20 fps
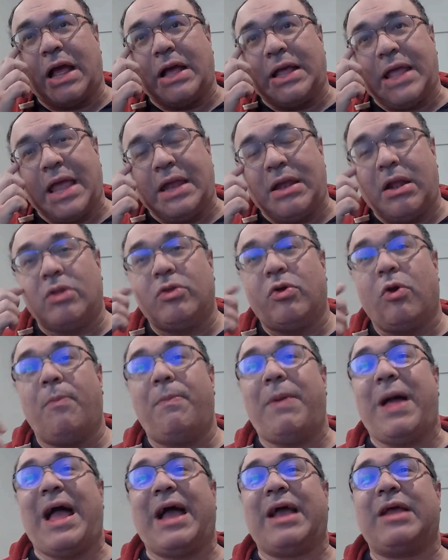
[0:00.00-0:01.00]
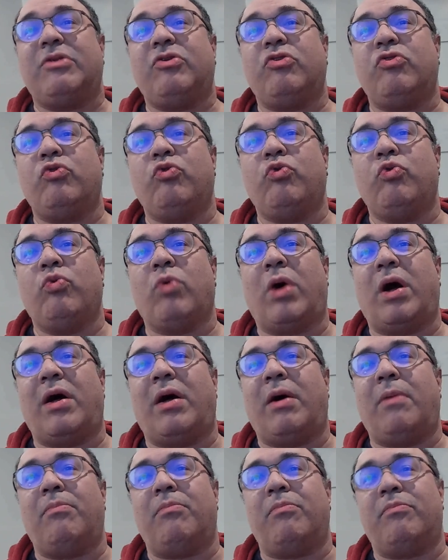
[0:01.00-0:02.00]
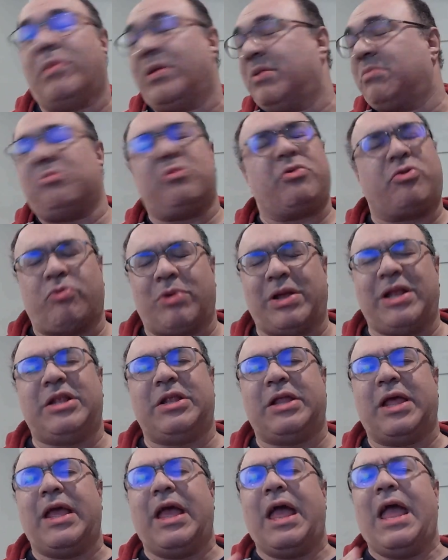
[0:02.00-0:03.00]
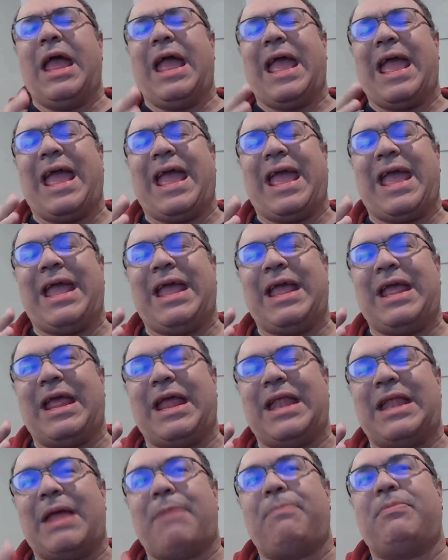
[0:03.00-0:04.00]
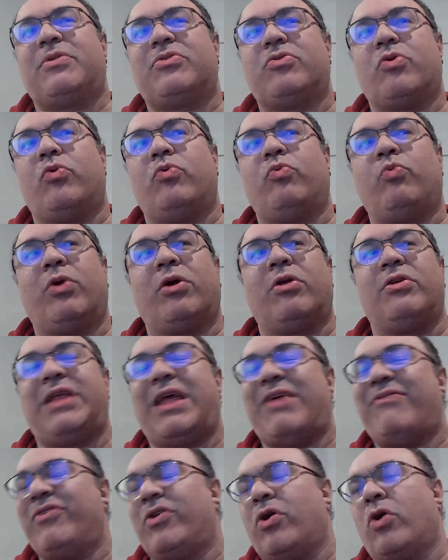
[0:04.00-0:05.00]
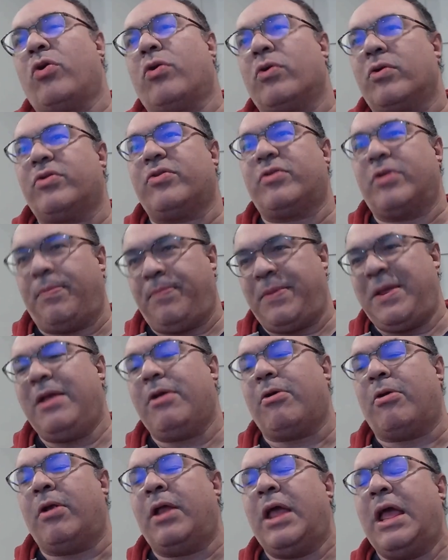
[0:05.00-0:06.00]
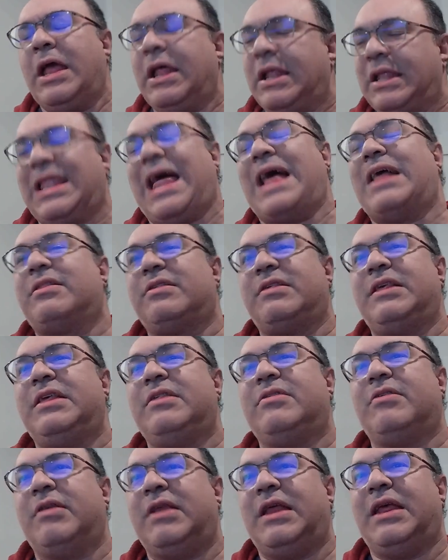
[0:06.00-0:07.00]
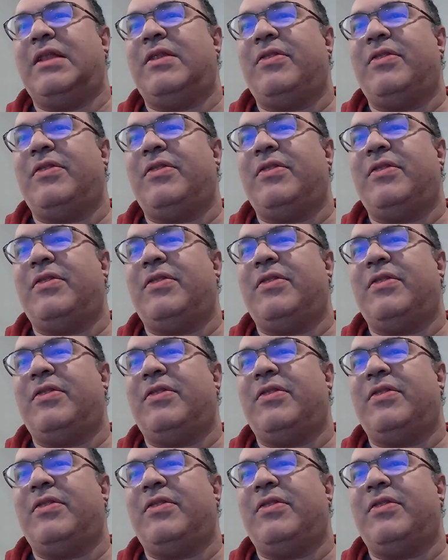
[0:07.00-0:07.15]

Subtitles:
go back to, strangely, an episode where David Hurst appeared last season in The